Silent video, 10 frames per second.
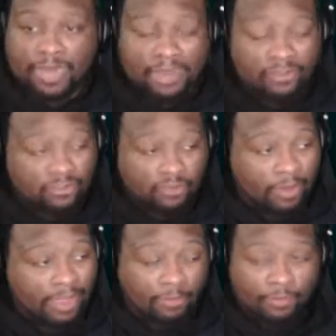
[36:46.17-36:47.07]
I just don't
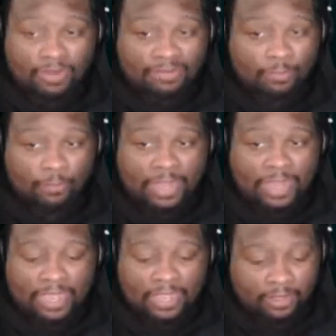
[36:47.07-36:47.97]
have a reason
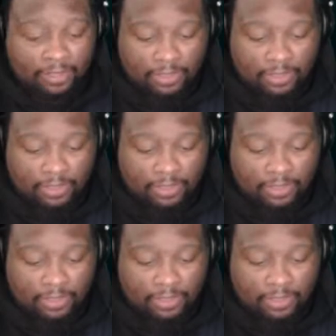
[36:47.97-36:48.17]
why